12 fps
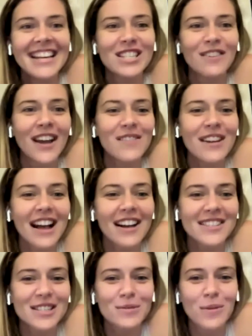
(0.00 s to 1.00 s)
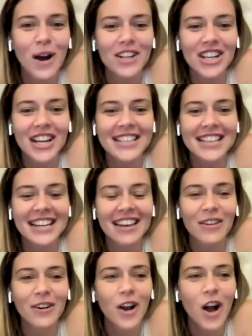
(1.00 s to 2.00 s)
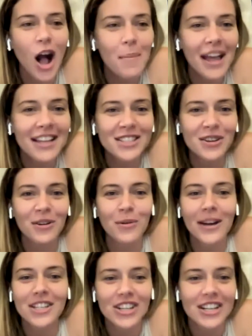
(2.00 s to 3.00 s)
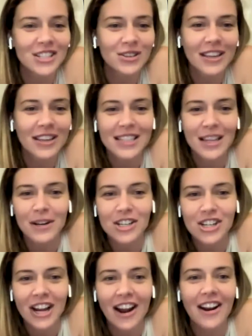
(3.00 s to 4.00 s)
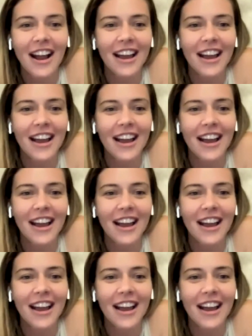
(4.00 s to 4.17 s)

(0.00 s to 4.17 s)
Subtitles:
So if anyone else is watching, has any other comments or questions or things they want to share,